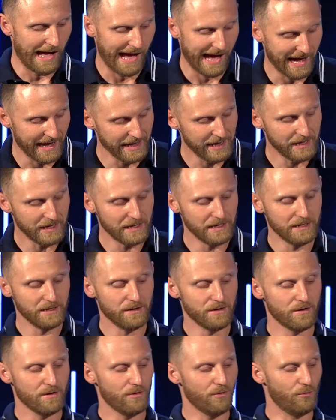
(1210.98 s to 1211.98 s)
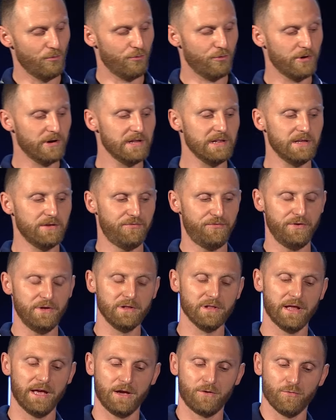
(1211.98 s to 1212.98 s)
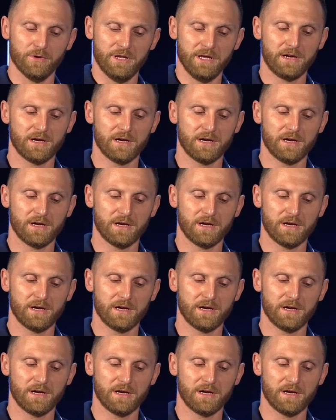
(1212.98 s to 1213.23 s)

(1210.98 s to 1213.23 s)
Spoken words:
I really feel like when